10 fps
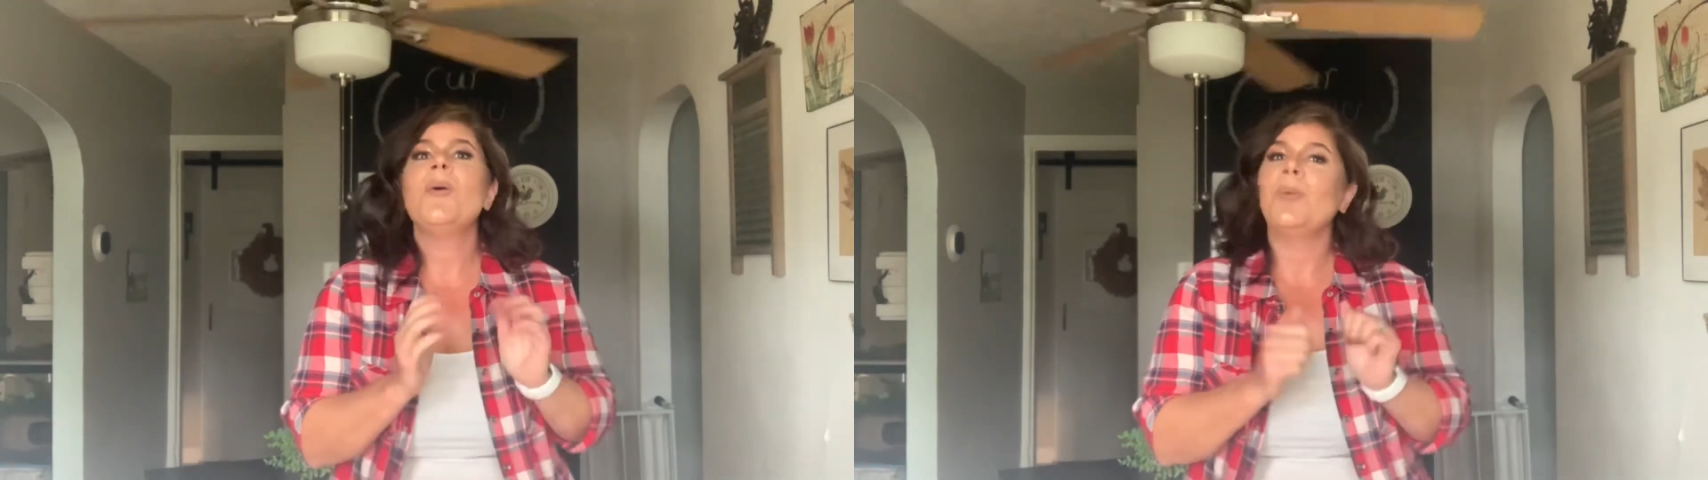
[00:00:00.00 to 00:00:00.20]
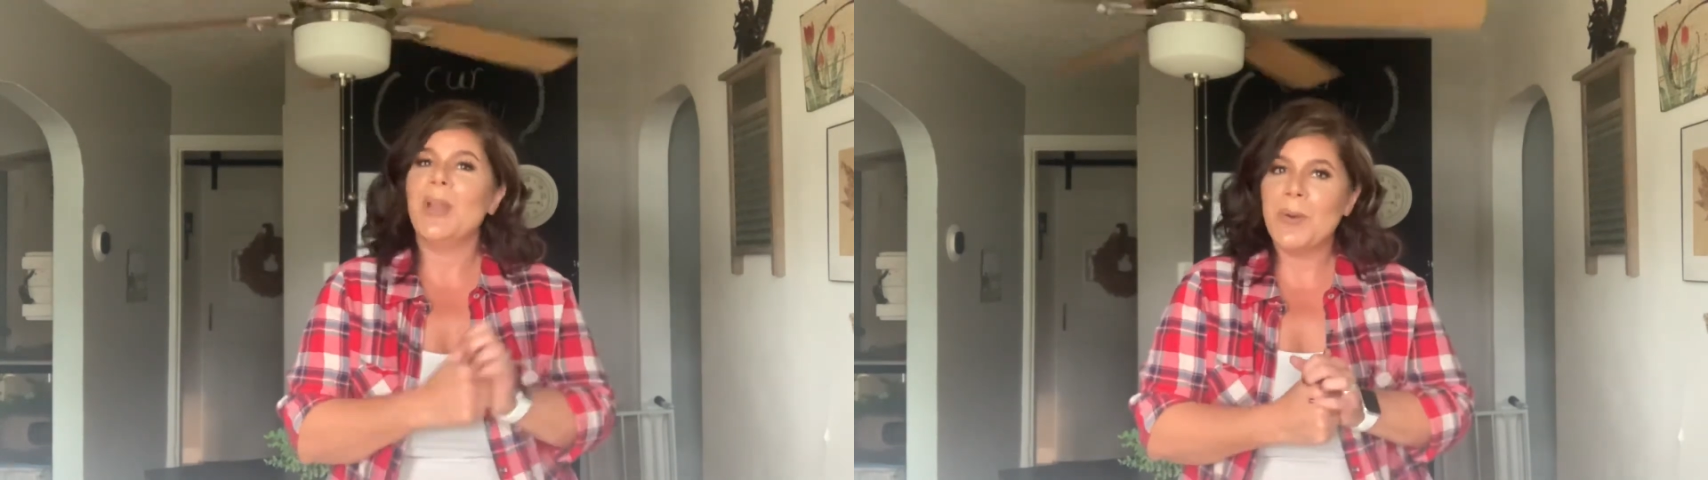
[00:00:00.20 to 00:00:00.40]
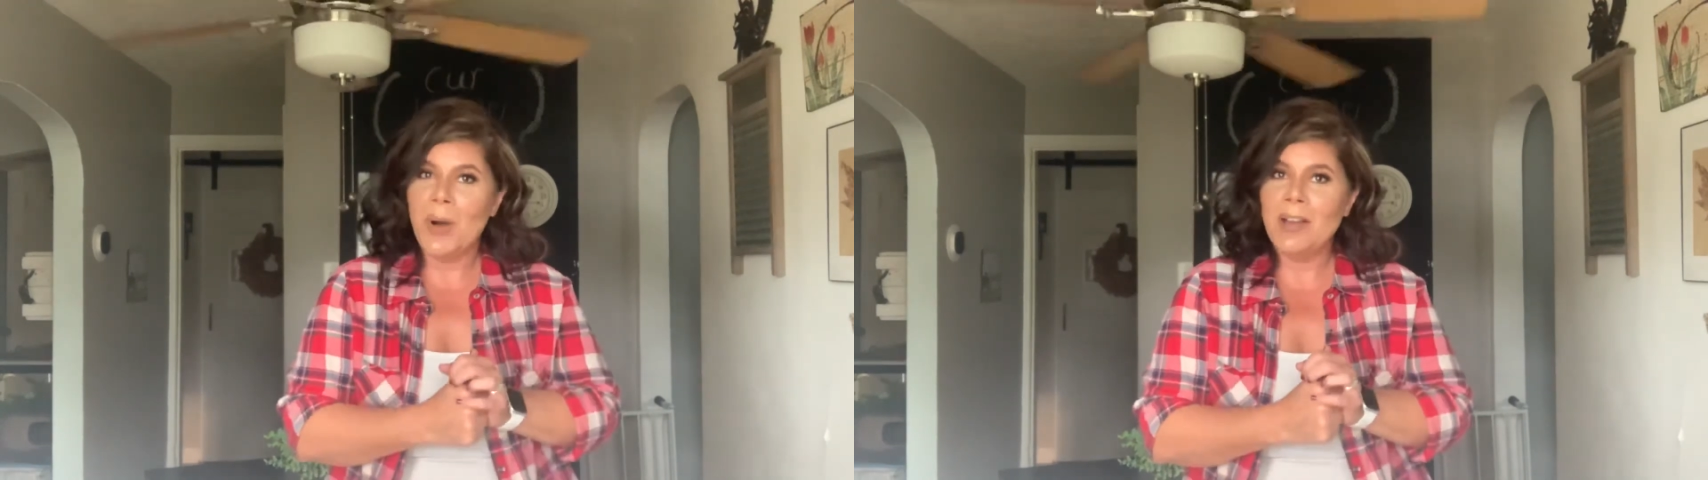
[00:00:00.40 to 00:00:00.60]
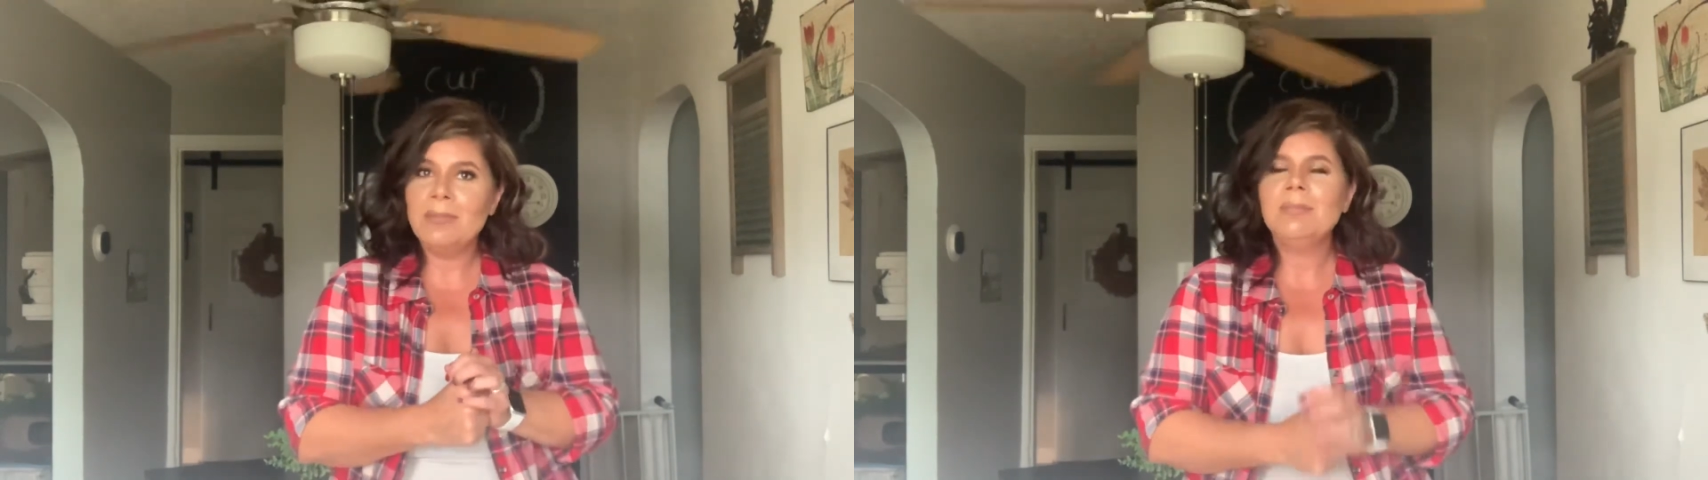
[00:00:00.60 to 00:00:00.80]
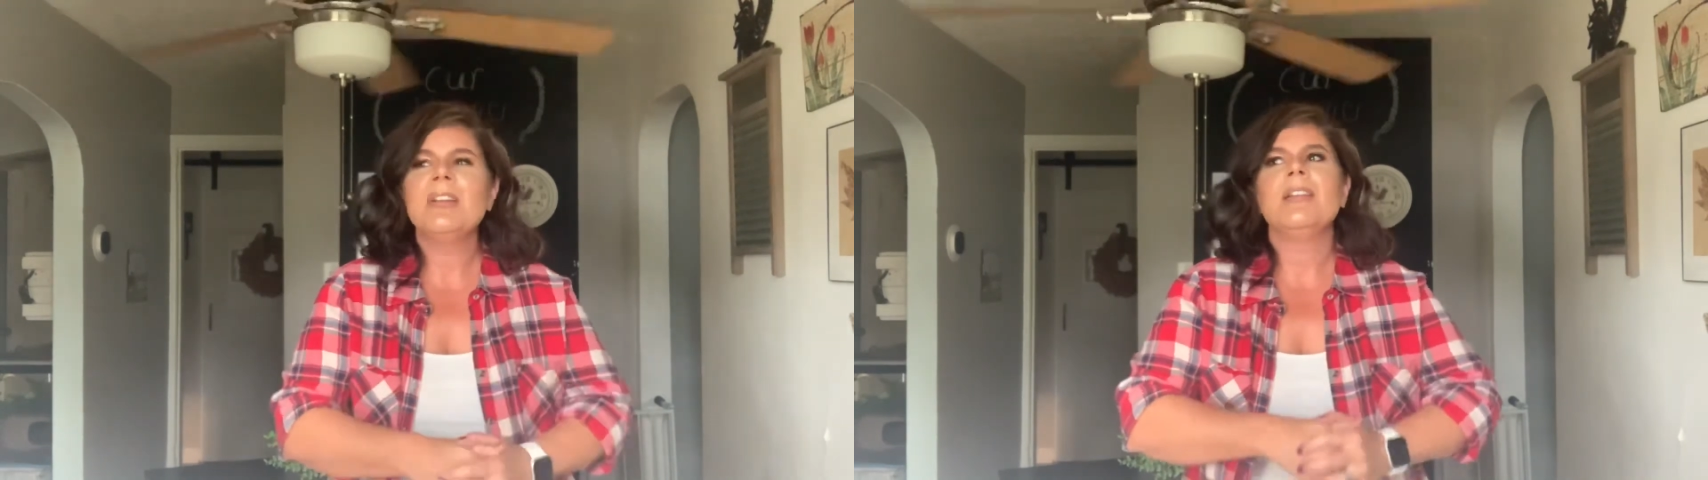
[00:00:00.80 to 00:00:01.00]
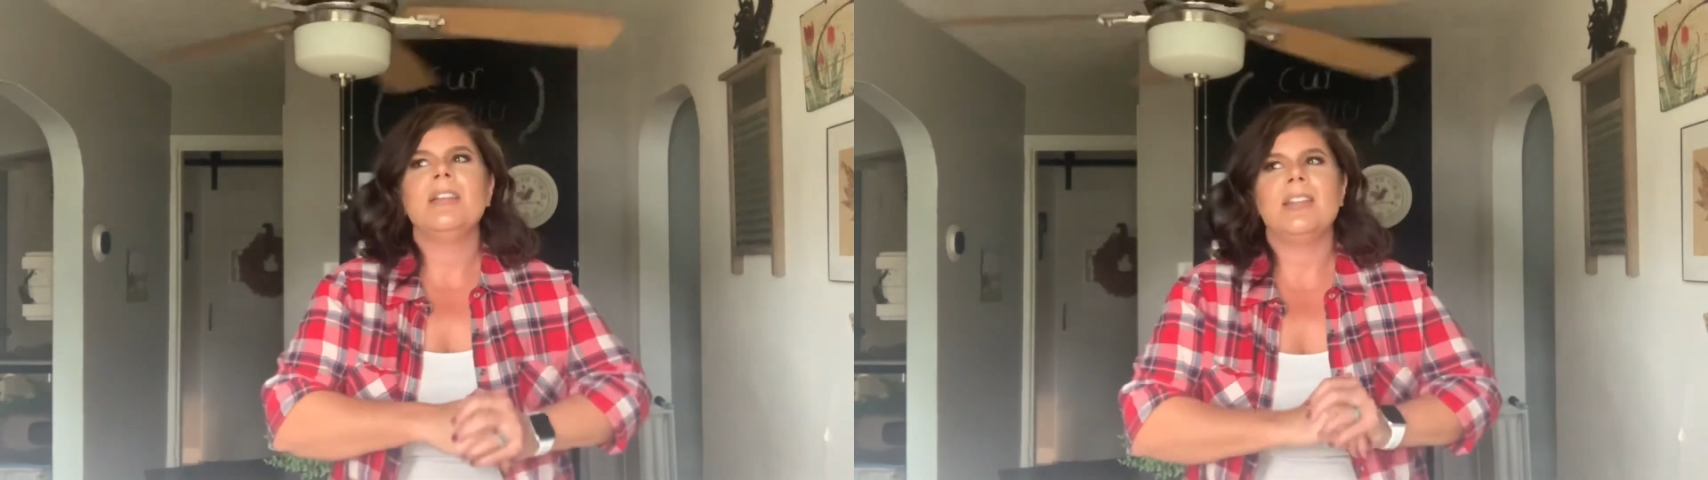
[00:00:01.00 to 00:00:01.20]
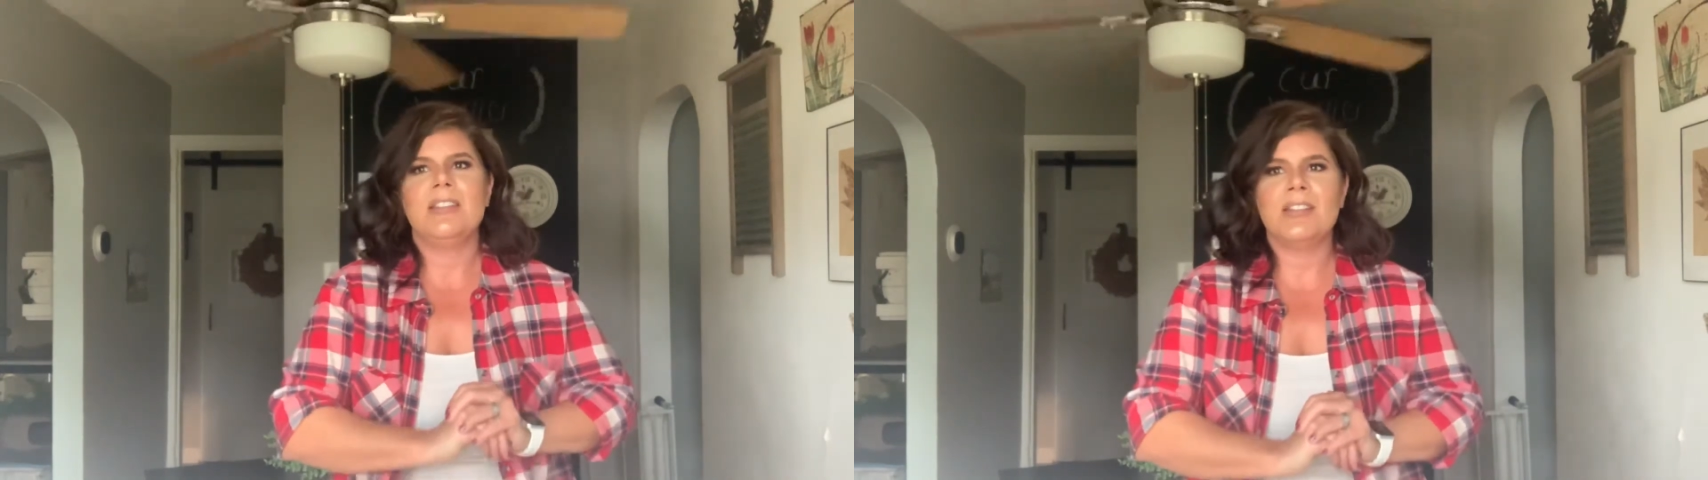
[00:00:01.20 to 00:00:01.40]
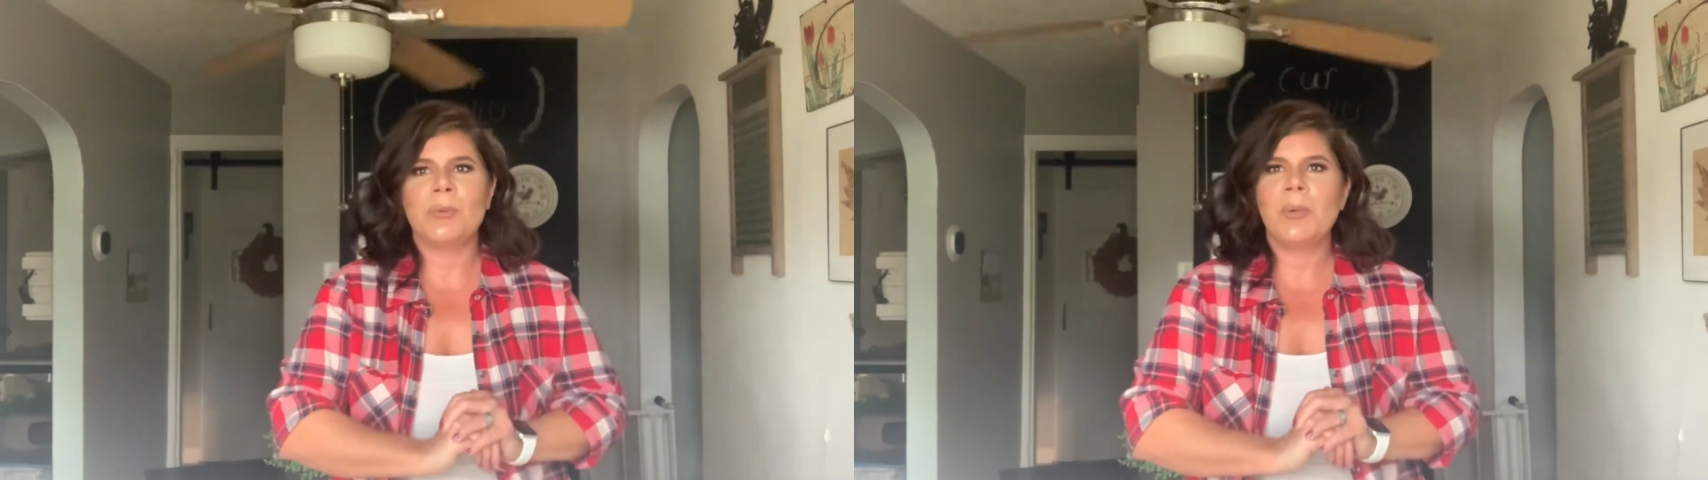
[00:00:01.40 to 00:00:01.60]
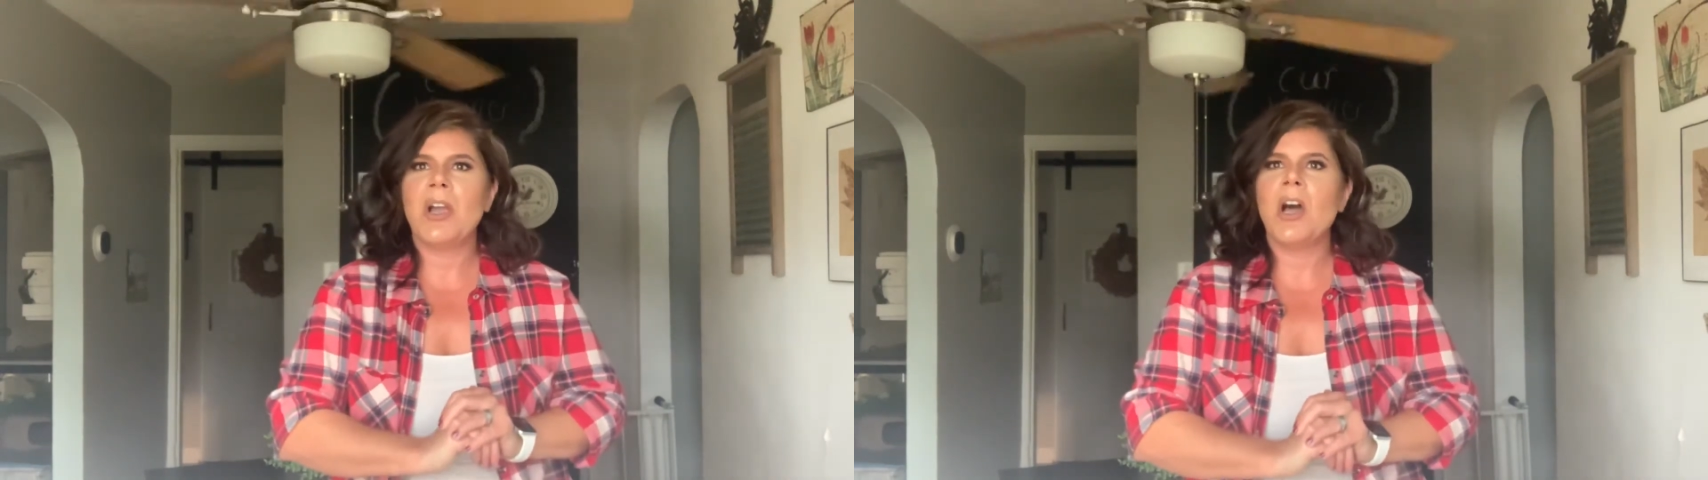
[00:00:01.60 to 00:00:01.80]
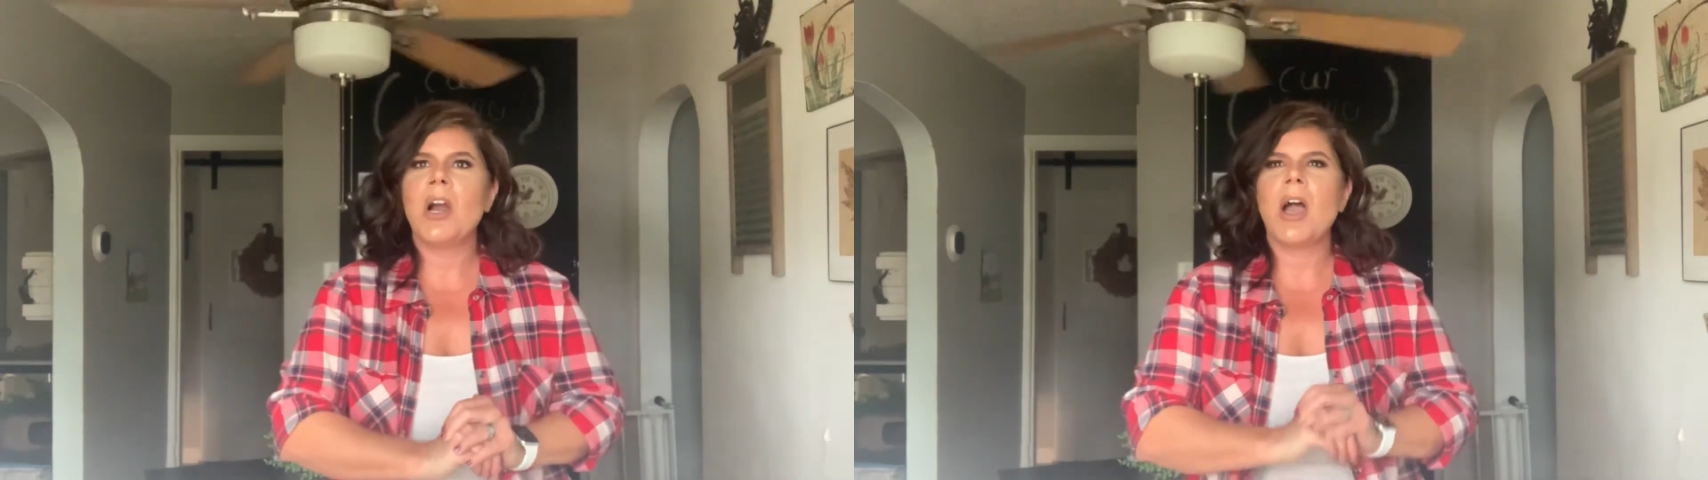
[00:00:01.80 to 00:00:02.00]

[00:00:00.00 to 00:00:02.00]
week 1, this is where we are.